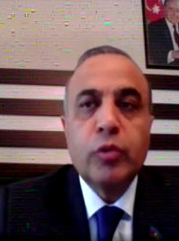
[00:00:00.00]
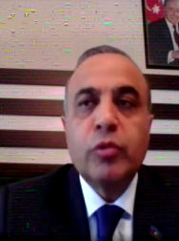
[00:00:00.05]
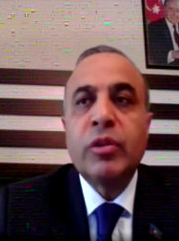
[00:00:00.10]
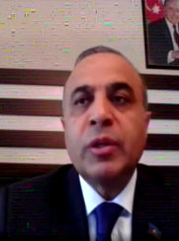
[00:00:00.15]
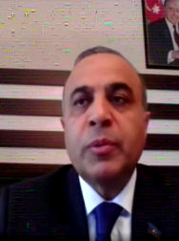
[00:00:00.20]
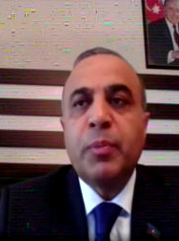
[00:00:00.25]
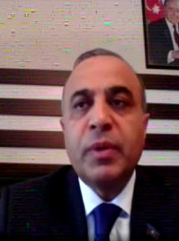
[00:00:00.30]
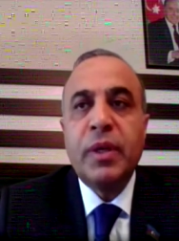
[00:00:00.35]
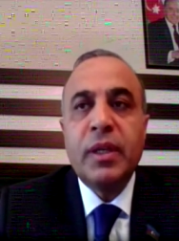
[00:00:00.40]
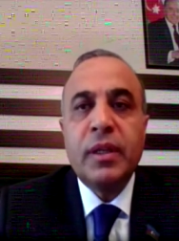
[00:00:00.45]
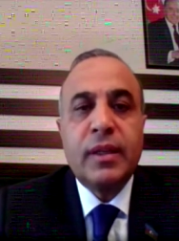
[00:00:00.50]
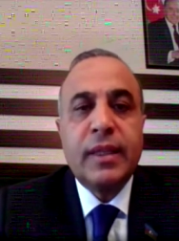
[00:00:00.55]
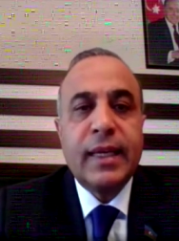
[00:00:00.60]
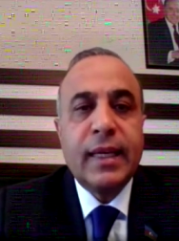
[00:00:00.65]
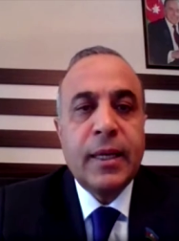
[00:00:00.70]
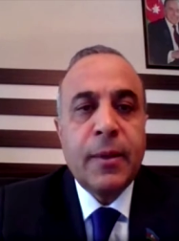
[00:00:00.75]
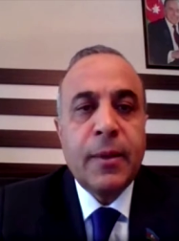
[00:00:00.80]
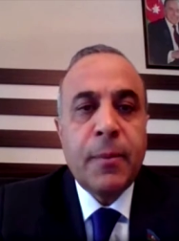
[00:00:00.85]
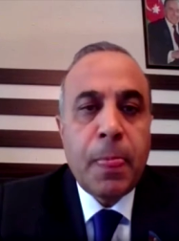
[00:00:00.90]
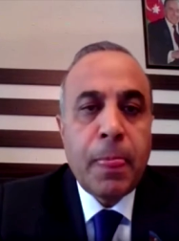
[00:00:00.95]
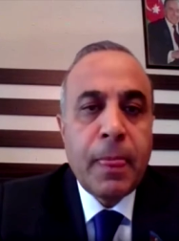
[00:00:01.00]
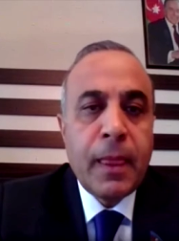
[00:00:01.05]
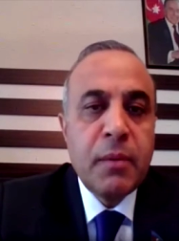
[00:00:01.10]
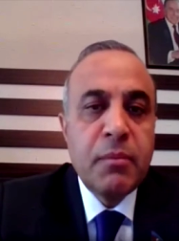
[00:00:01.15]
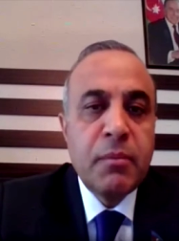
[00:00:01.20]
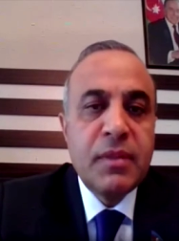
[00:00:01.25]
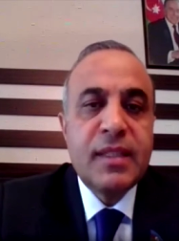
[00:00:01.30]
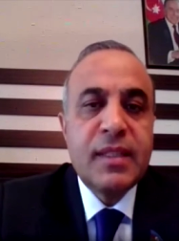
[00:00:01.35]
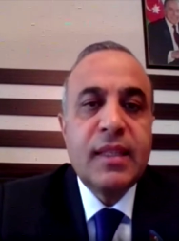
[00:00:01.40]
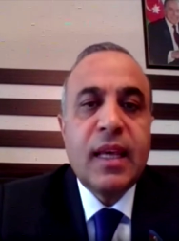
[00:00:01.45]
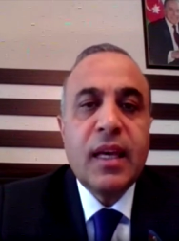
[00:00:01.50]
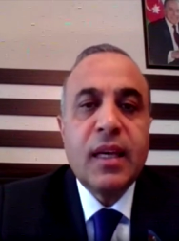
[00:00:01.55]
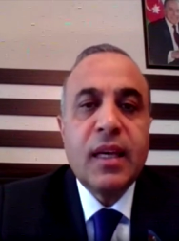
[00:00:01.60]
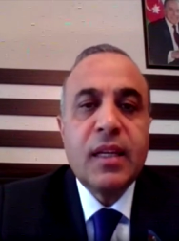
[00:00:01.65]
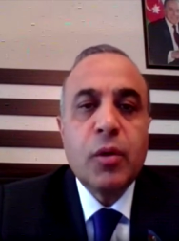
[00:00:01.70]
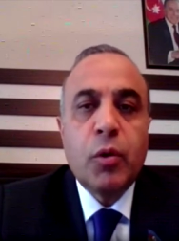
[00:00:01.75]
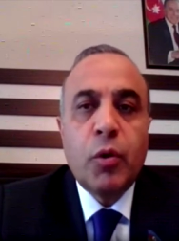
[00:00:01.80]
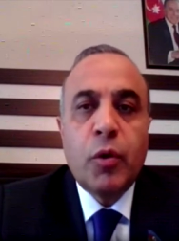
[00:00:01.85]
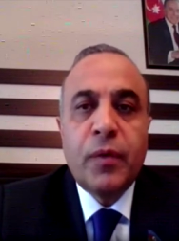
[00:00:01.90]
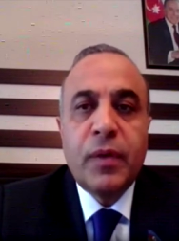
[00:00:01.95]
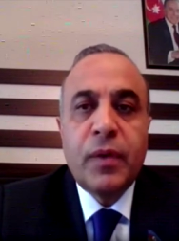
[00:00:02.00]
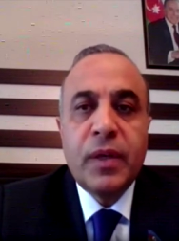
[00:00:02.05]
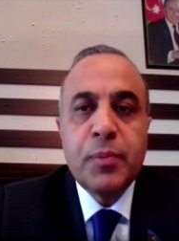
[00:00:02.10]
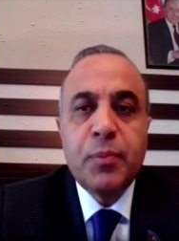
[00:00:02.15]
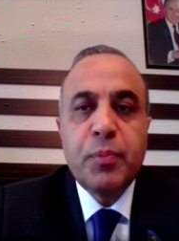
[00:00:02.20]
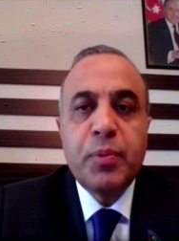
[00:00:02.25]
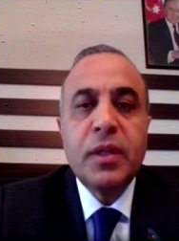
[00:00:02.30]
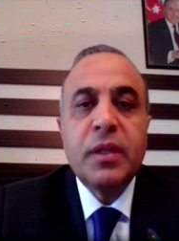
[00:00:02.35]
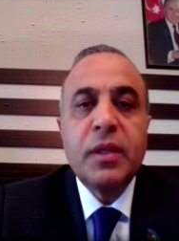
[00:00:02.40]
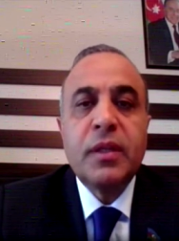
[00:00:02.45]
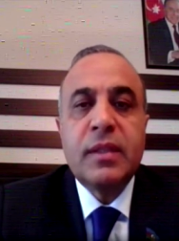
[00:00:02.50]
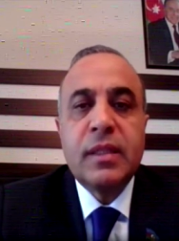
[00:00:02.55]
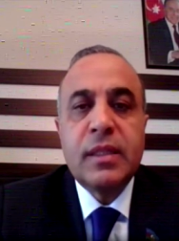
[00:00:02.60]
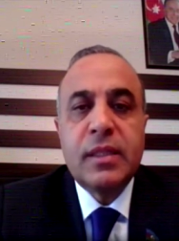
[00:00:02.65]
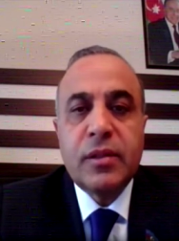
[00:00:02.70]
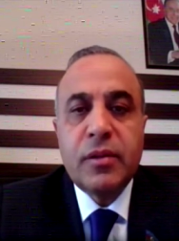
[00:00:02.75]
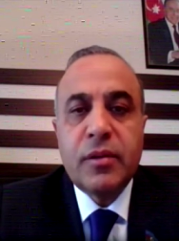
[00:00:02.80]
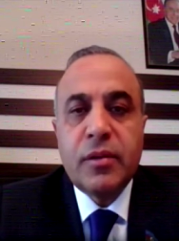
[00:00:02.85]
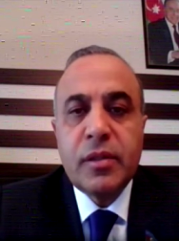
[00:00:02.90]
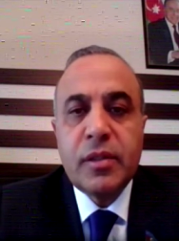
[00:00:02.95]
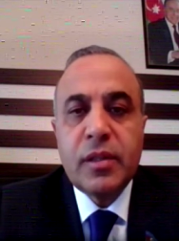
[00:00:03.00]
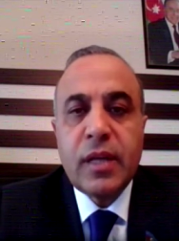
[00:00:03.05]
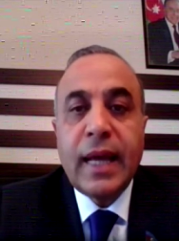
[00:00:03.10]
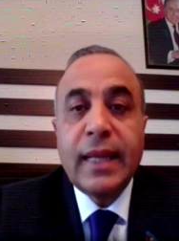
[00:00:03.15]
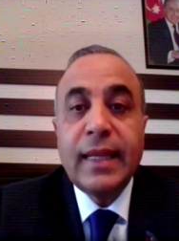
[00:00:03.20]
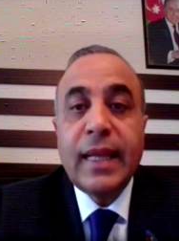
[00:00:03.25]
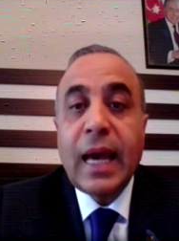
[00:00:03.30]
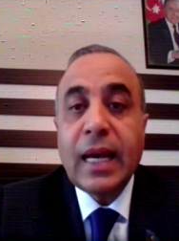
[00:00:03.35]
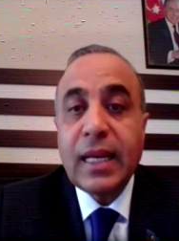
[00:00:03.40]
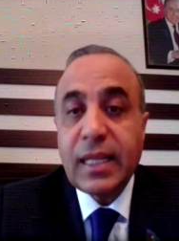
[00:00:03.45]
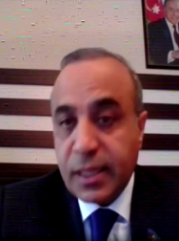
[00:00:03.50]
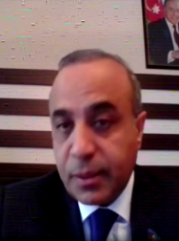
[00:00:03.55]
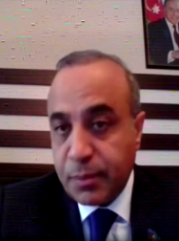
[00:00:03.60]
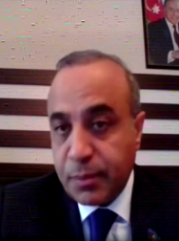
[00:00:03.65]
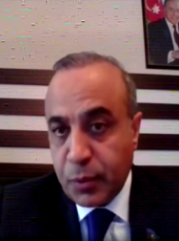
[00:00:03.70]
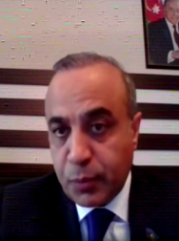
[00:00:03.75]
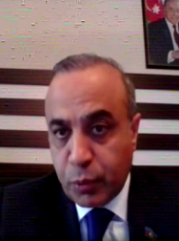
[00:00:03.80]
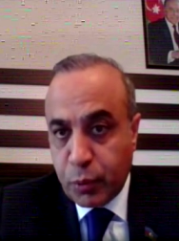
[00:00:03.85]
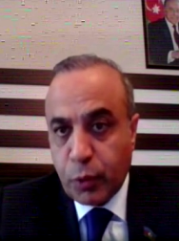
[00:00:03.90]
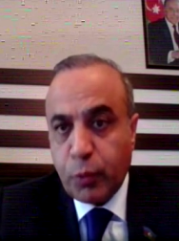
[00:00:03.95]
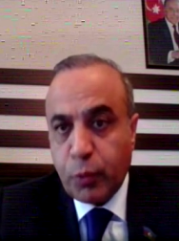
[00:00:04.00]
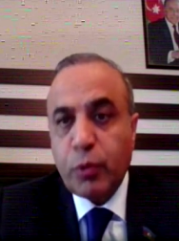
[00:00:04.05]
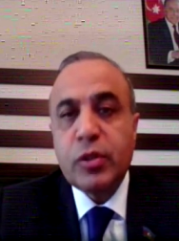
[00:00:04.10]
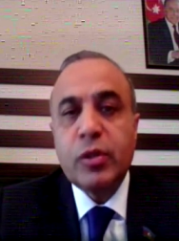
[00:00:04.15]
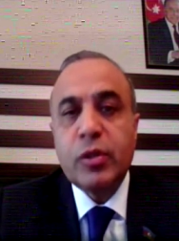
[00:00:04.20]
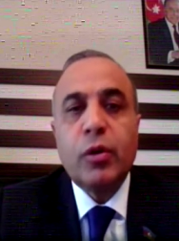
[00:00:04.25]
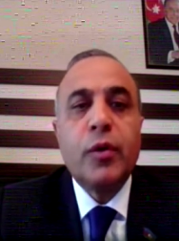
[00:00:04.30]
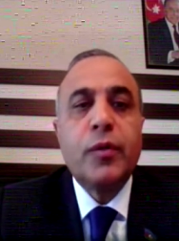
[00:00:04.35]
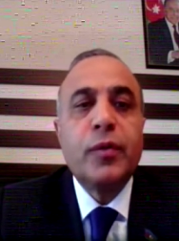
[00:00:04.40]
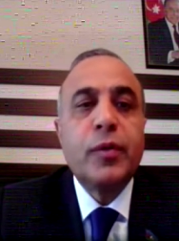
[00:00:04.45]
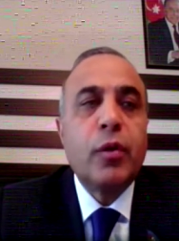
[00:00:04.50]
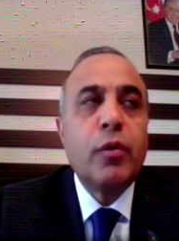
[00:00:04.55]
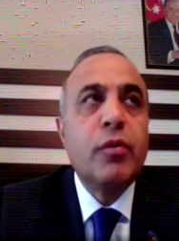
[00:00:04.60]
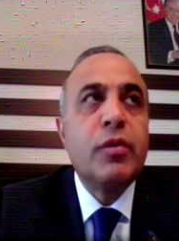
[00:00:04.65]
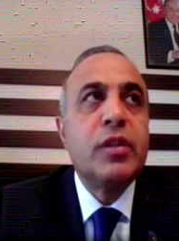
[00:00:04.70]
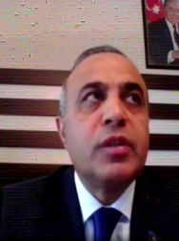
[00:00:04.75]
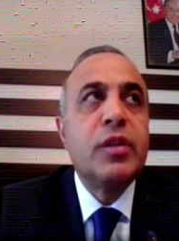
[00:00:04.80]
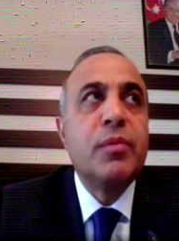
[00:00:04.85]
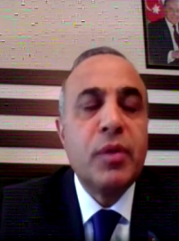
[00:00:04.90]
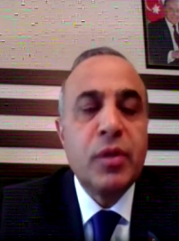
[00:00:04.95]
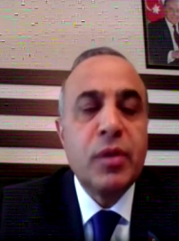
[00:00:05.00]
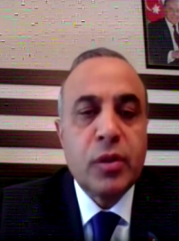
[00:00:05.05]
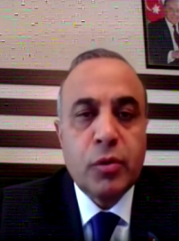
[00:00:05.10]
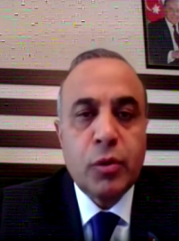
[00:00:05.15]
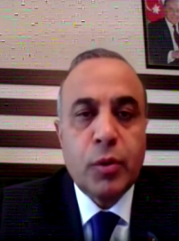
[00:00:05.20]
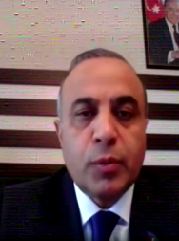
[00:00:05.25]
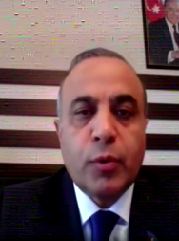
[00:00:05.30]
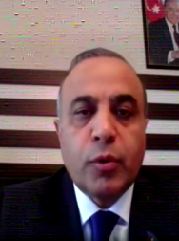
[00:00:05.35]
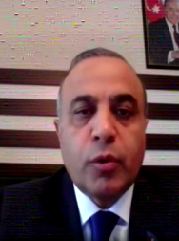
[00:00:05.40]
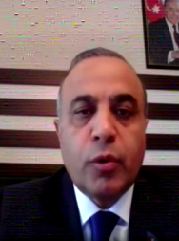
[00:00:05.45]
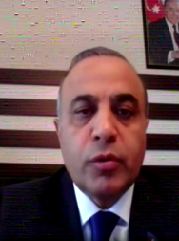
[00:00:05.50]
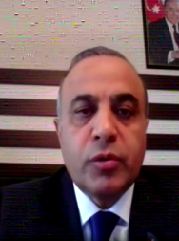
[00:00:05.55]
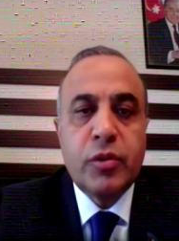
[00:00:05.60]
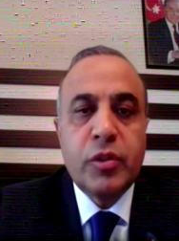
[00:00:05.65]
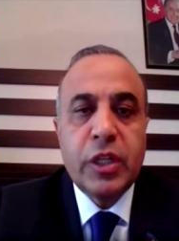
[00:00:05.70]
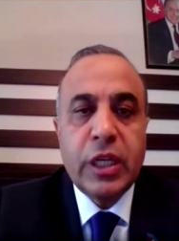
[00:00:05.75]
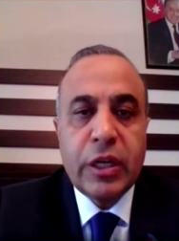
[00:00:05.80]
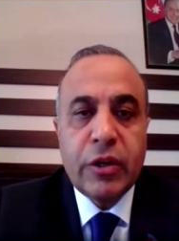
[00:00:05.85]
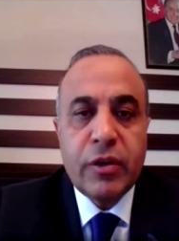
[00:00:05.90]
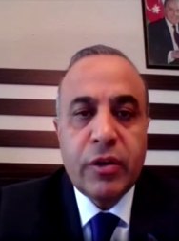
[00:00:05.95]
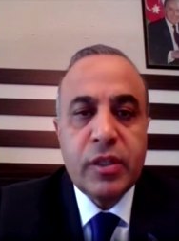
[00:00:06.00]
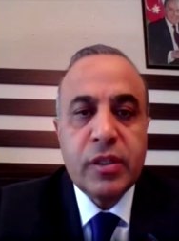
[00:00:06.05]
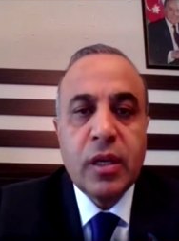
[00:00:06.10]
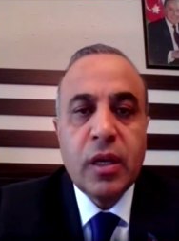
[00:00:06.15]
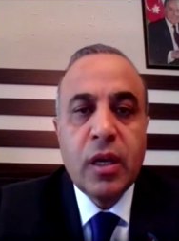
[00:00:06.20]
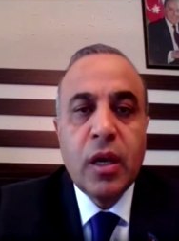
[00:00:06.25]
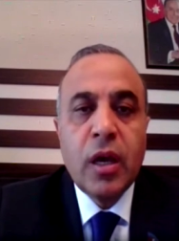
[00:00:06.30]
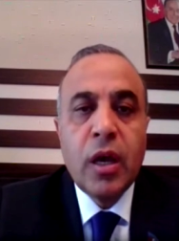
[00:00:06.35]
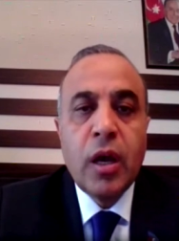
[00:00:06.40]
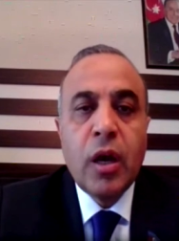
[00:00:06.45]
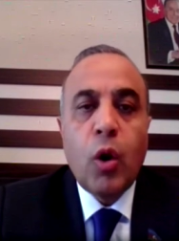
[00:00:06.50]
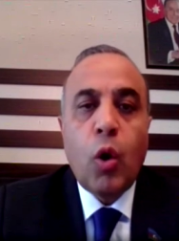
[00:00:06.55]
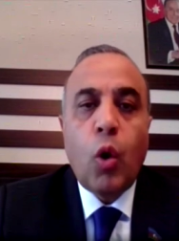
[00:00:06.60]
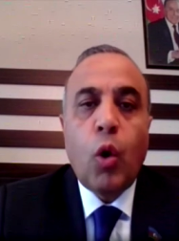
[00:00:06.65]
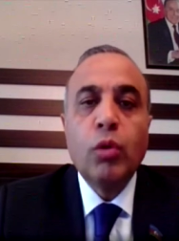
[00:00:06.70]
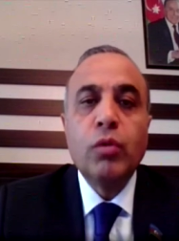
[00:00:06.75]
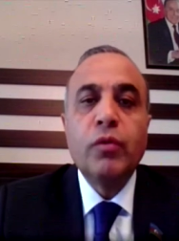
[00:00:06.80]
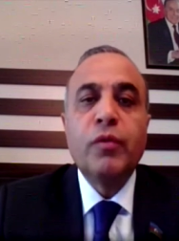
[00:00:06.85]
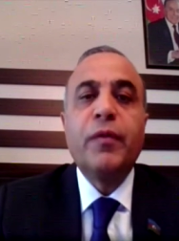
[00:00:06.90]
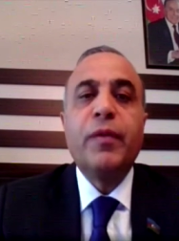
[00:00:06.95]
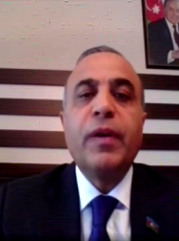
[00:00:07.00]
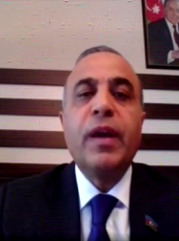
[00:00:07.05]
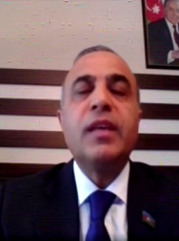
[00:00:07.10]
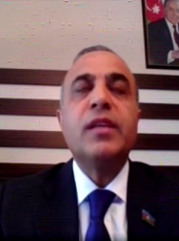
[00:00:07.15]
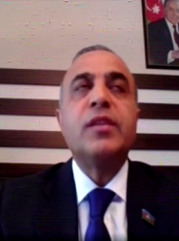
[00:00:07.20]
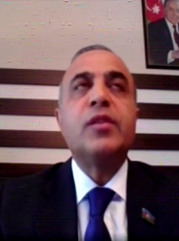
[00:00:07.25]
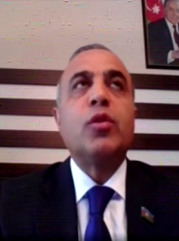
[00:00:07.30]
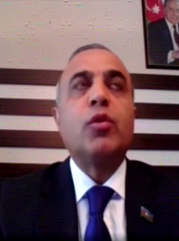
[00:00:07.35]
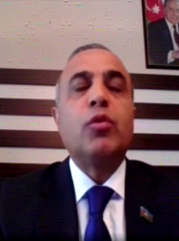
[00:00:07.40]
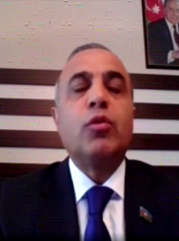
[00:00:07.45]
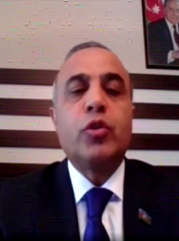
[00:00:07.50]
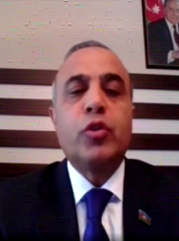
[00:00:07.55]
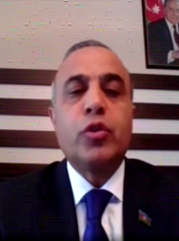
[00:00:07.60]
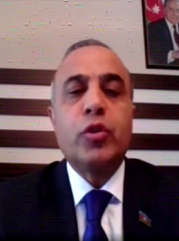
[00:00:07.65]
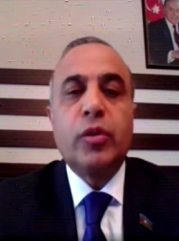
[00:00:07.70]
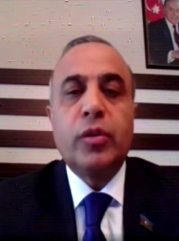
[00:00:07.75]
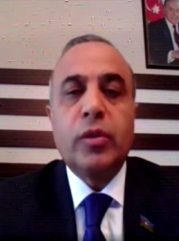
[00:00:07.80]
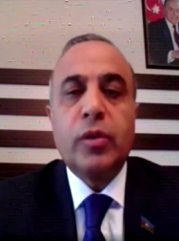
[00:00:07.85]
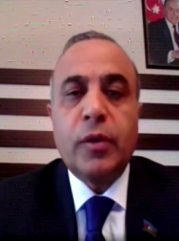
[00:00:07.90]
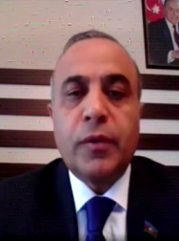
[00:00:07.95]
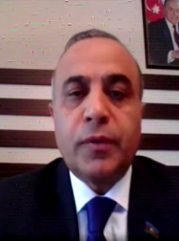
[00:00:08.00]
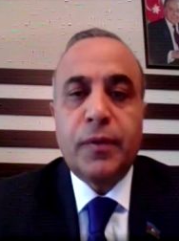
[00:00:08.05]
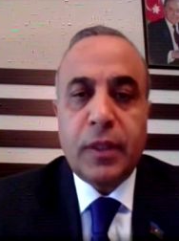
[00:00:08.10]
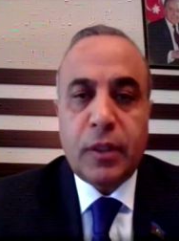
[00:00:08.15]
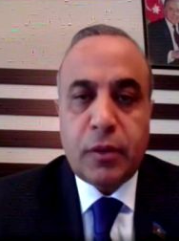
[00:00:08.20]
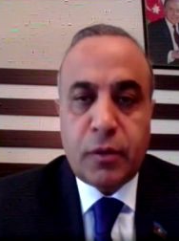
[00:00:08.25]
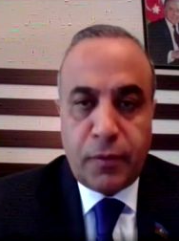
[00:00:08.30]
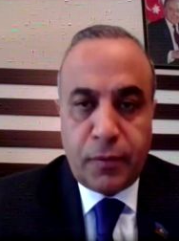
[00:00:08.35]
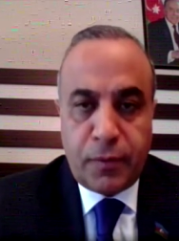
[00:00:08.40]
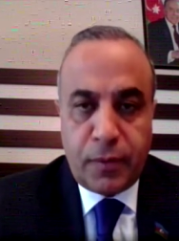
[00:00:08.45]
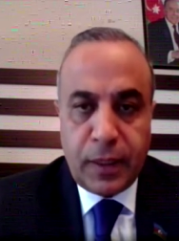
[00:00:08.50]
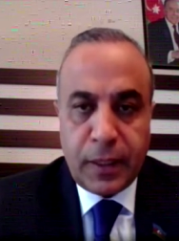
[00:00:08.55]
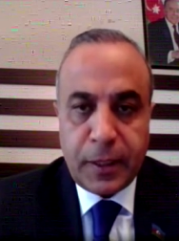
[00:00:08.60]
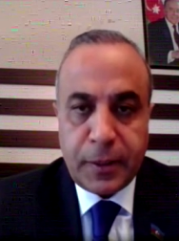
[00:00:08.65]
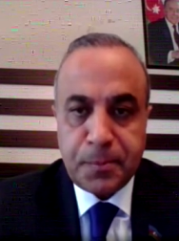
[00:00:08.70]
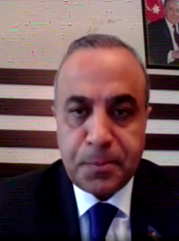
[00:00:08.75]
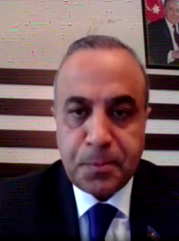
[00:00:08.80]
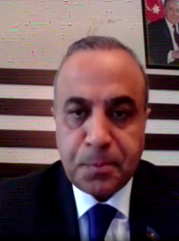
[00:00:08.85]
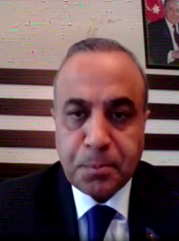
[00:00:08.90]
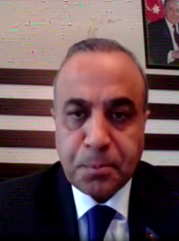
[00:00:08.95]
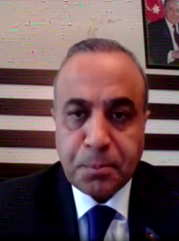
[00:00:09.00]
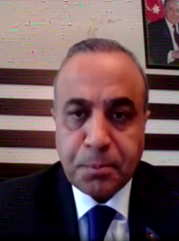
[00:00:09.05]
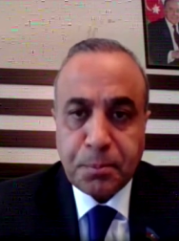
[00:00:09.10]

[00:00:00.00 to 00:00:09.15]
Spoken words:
not to repeat the mistakes of his predecessors and accept the proposal of the OECD Minsk Group co-chairs on phase solution of the conflict.